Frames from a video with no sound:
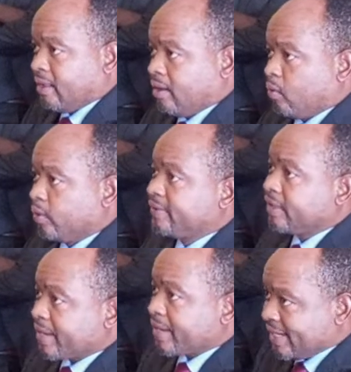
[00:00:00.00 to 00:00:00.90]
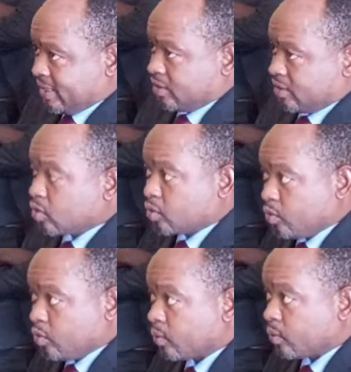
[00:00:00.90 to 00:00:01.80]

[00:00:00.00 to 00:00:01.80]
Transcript: with the right so to do